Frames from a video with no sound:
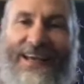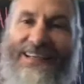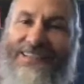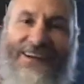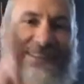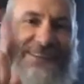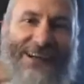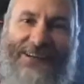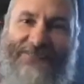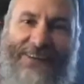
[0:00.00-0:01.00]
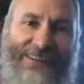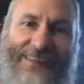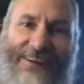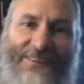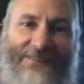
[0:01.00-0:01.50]
It's hard to follow
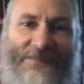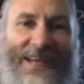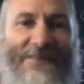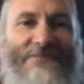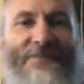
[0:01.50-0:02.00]
that one for me.